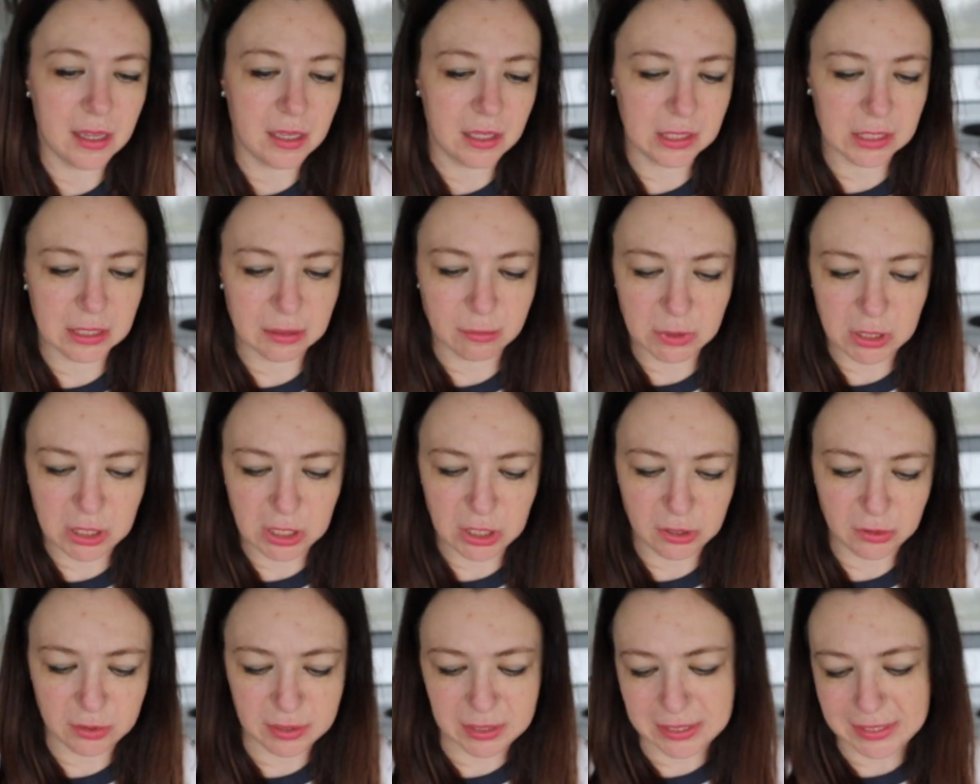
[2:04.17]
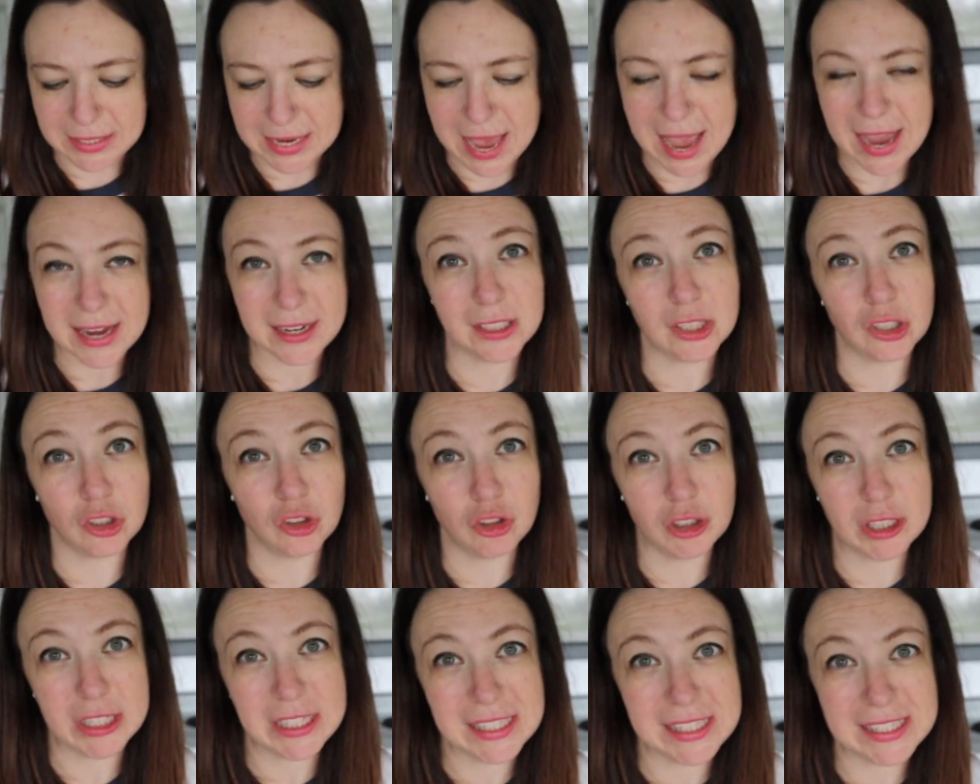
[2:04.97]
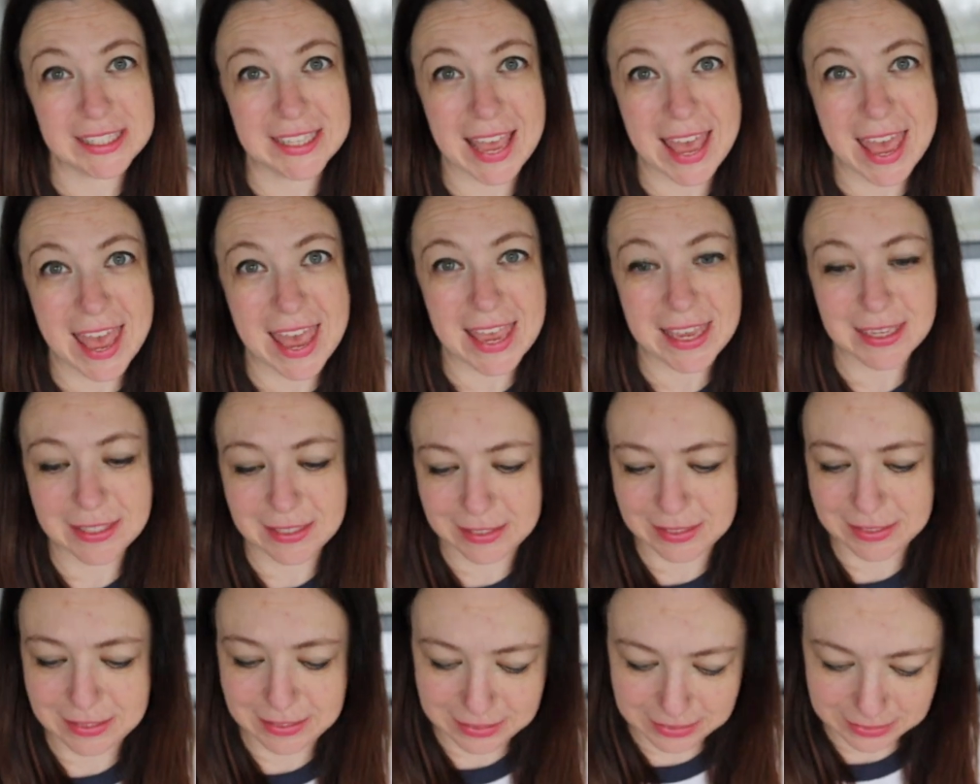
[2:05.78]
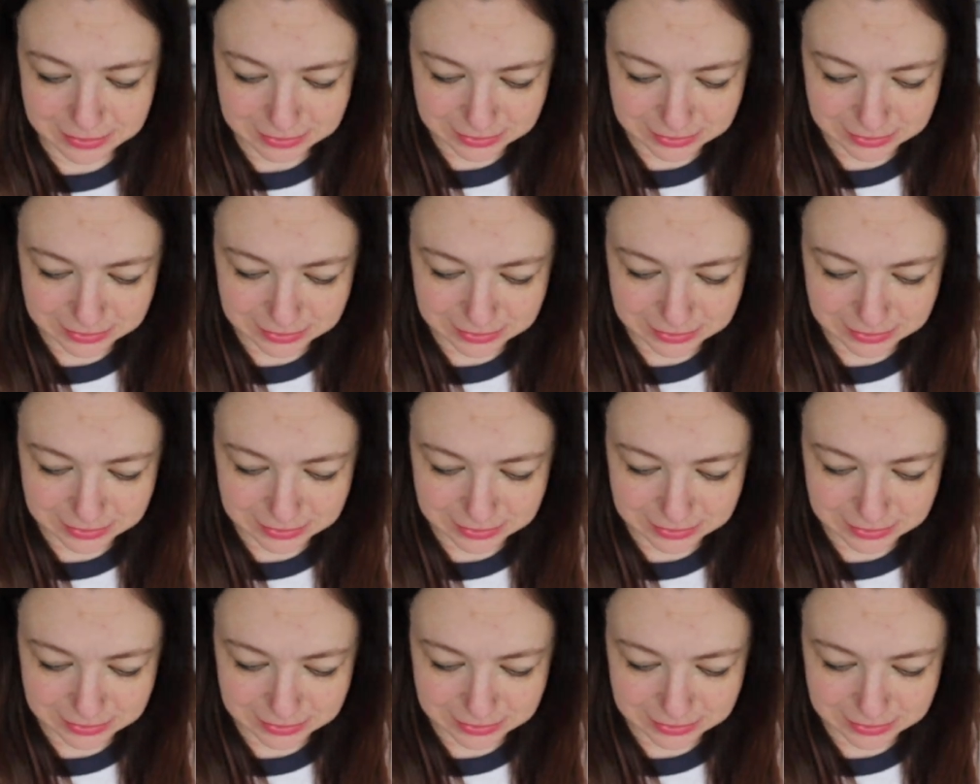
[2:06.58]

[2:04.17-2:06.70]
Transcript: So I'm gonna use Daks Green Zest